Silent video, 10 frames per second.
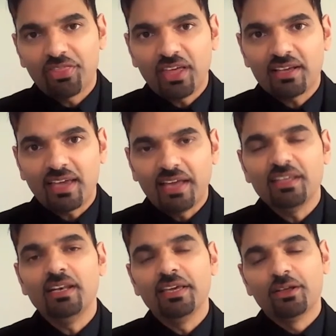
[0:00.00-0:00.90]
think
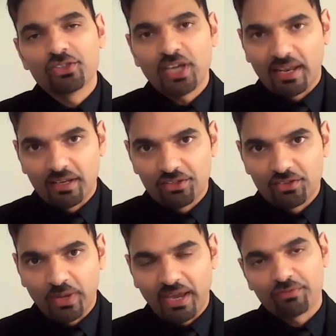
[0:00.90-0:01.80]
any legal challenge,
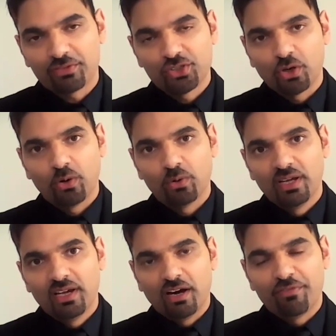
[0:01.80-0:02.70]
we have to show
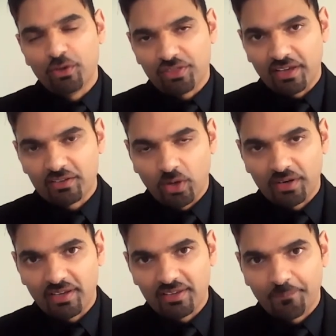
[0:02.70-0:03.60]
a few things.
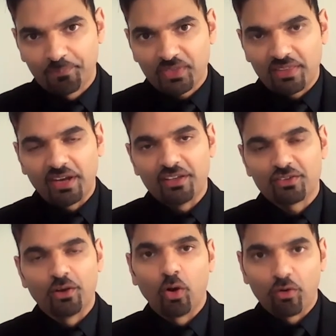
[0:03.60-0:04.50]
One is that it's
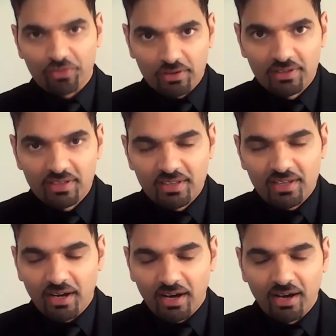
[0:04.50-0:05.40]
unlawful.
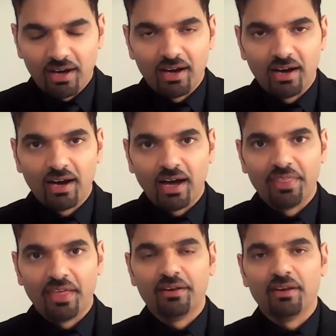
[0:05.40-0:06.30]
And
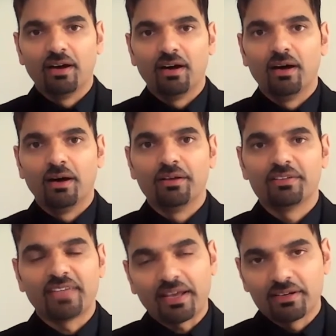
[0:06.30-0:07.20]
then
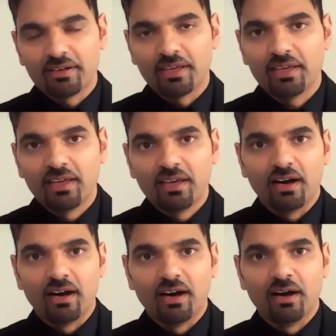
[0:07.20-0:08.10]
secondly,
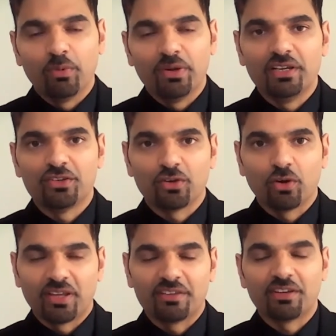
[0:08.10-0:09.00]
we need to show
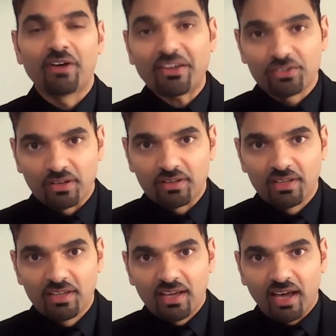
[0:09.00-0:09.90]
that it's irrational.
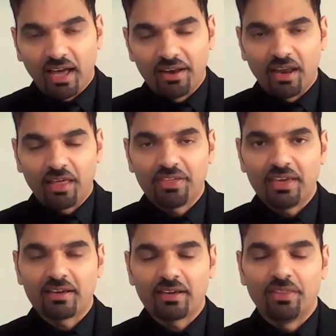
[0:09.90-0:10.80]
And I
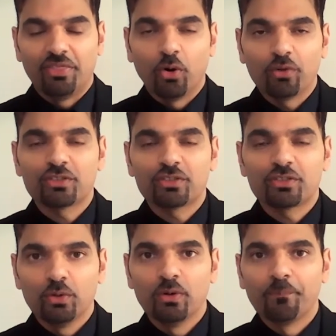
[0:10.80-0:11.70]
think those
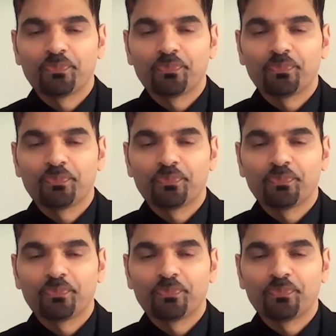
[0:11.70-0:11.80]
two